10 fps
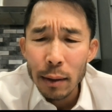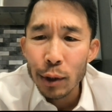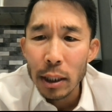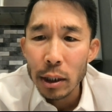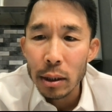
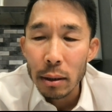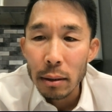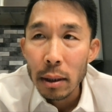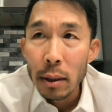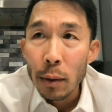sacred
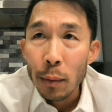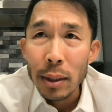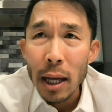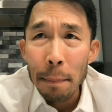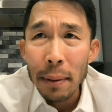treasure?
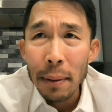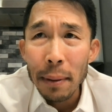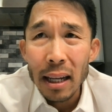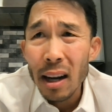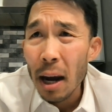Would that be
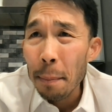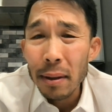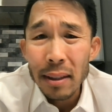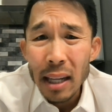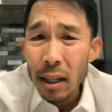like a
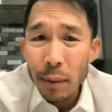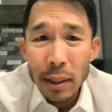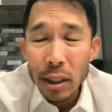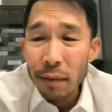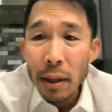copy of the
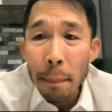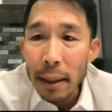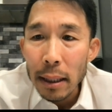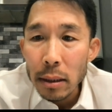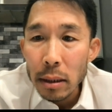Declaration of
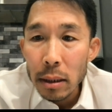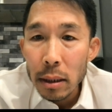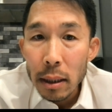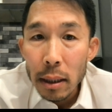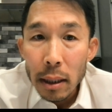Independence?
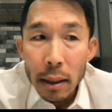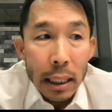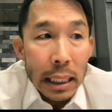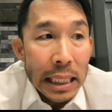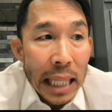
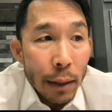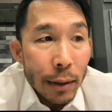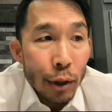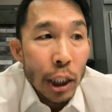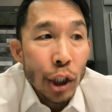
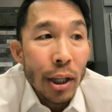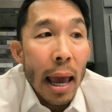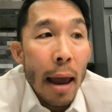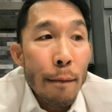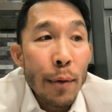Sacred treasure,
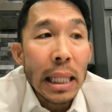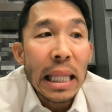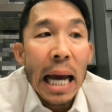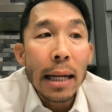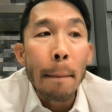every
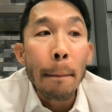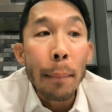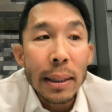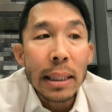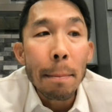line of
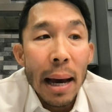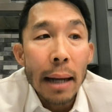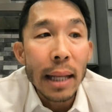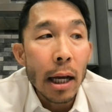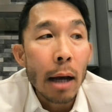printed
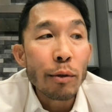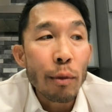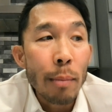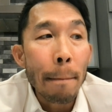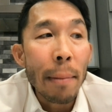matter that comes
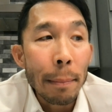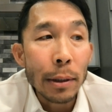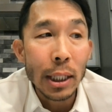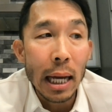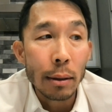from our
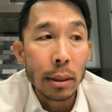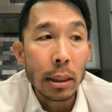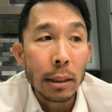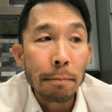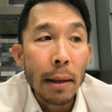publishing
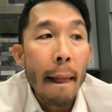houses.